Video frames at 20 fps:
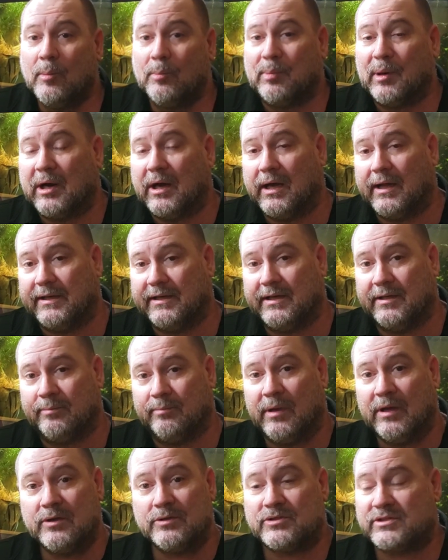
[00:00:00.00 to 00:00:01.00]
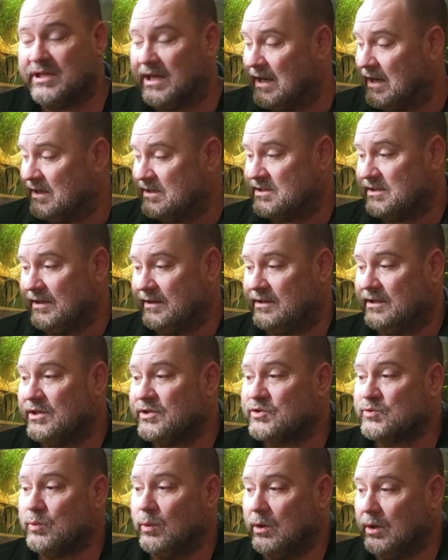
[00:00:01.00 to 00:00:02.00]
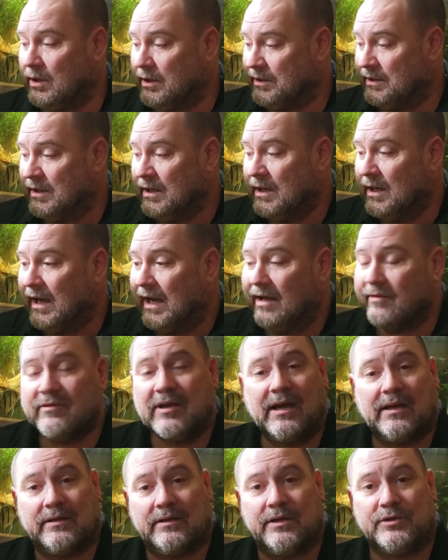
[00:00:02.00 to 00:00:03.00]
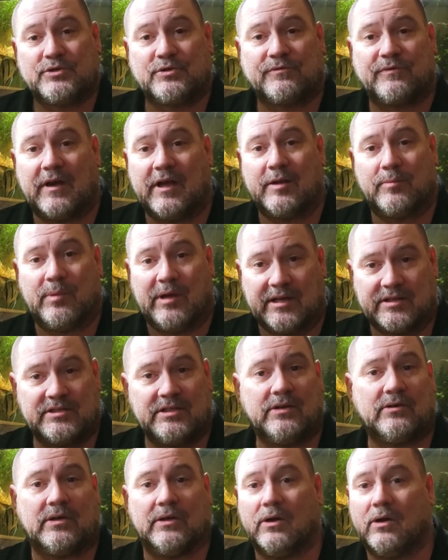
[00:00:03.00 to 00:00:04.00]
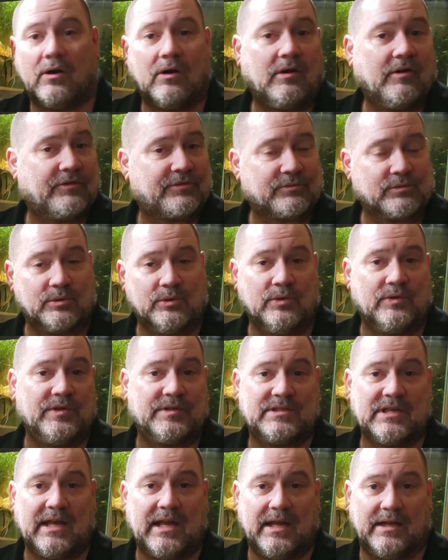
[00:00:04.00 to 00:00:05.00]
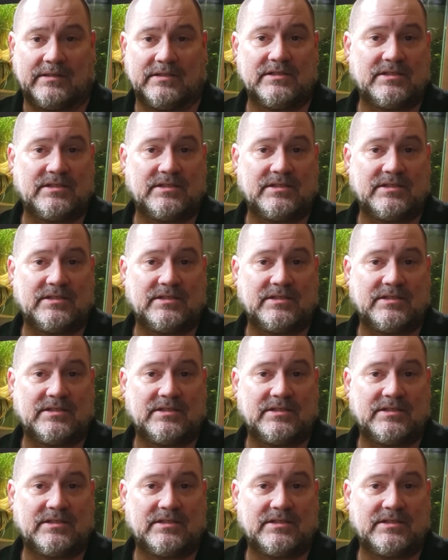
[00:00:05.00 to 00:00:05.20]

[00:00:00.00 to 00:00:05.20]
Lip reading: But in most tanks like this one, I've got nitrifying bacteria all through the tank.